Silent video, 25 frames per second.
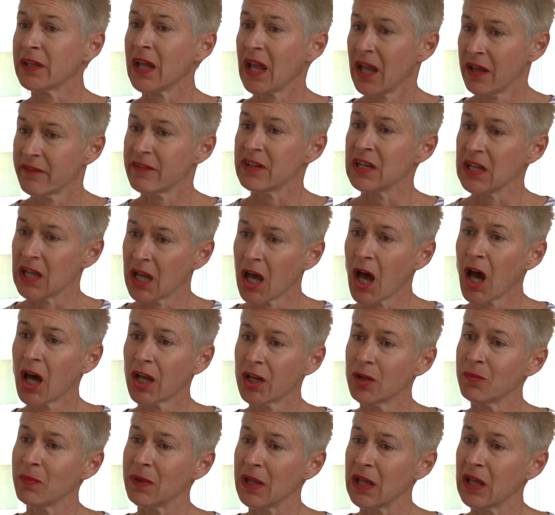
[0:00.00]
they have an
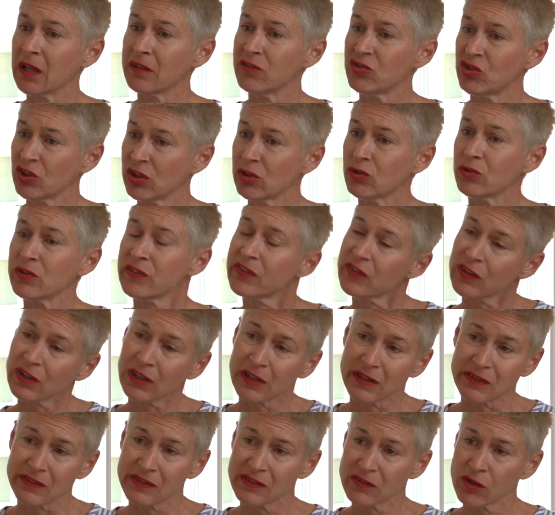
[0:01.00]
economy and children
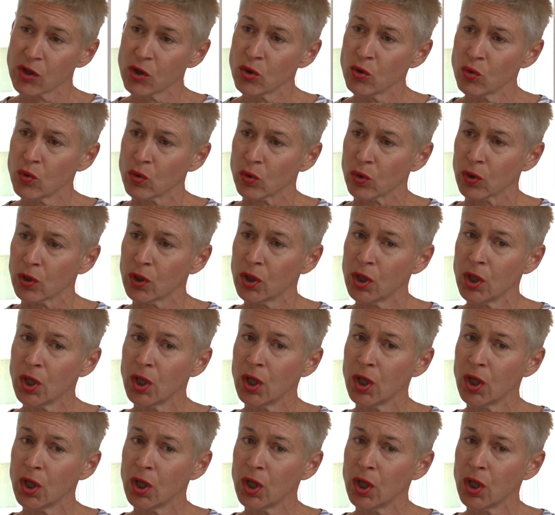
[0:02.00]
still in school.